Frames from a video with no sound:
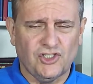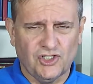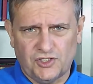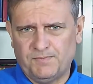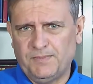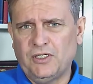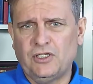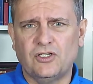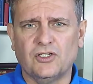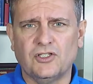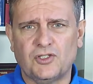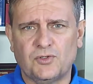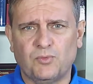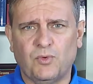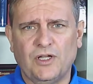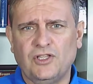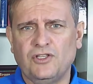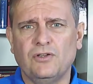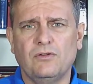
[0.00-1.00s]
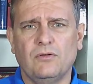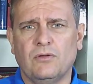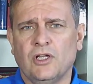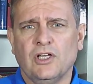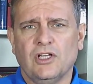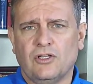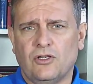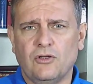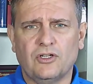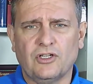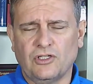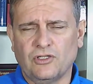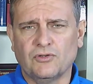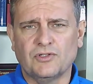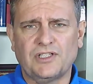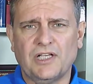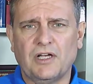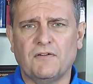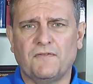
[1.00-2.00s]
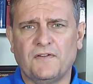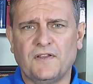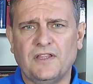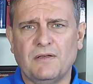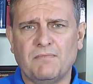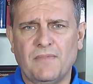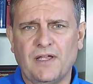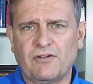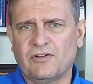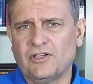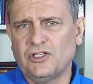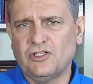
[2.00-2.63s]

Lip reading: just because when you look at yourself in the mirror,